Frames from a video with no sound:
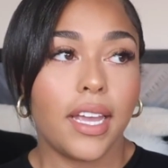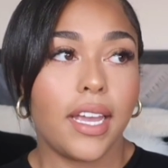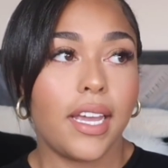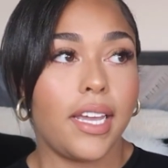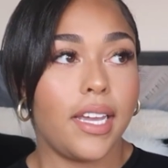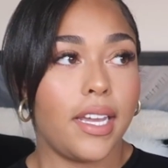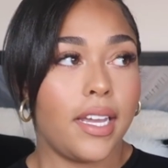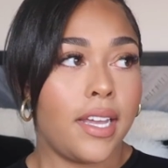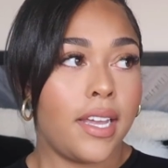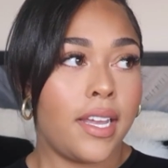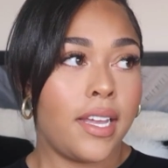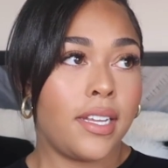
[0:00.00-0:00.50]

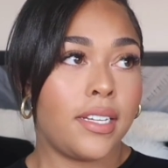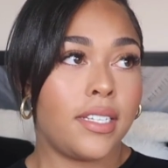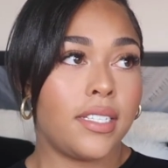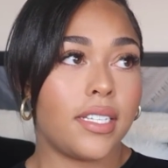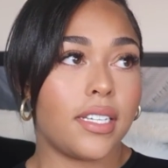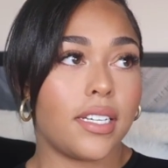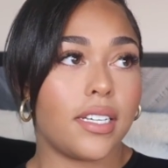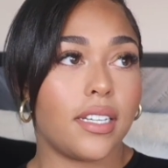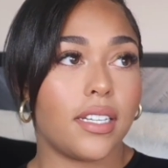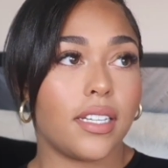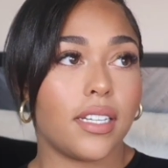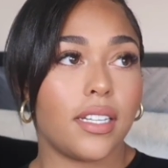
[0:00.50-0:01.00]

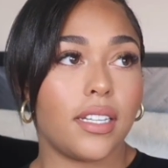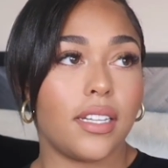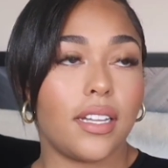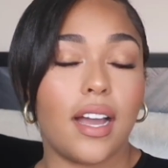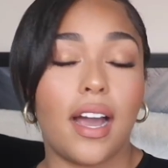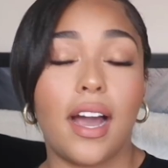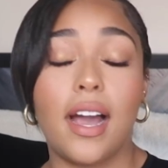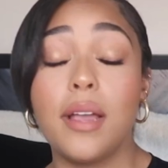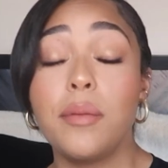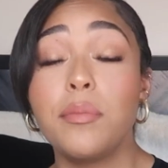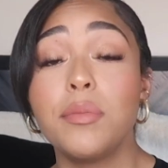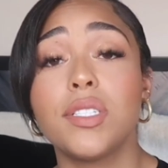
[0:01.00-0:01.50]
and
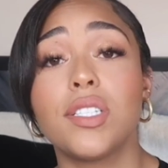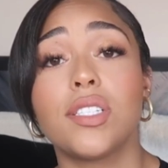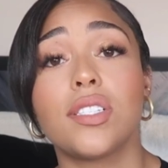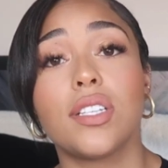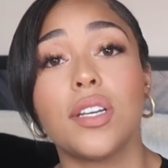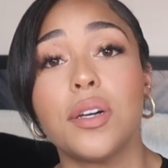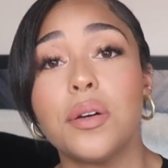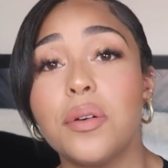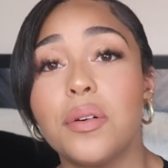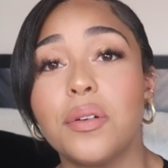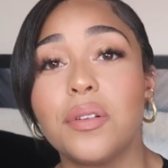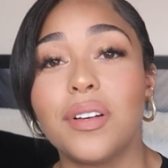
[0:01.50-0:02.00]
I'm
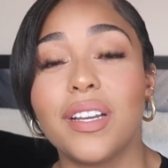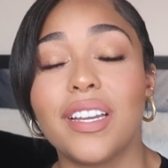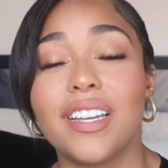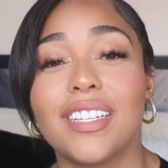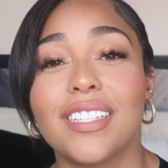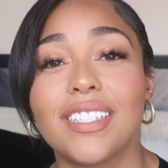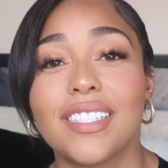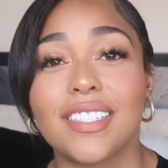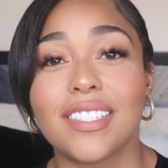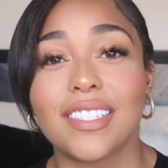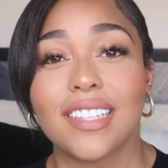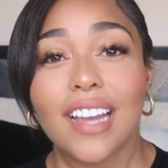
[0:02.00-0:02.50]
so
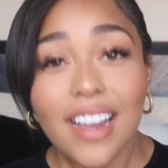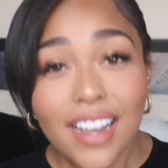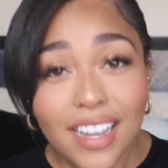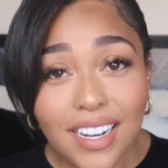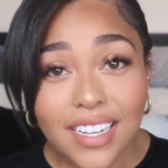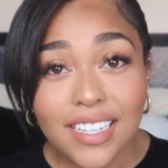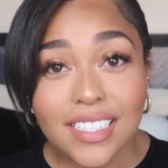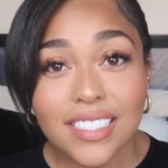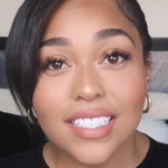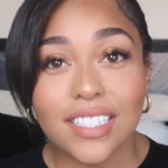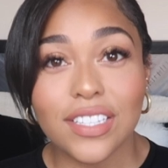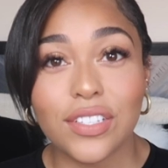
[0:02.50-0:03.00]

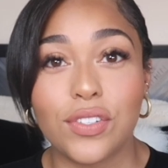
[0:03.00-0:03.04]
excited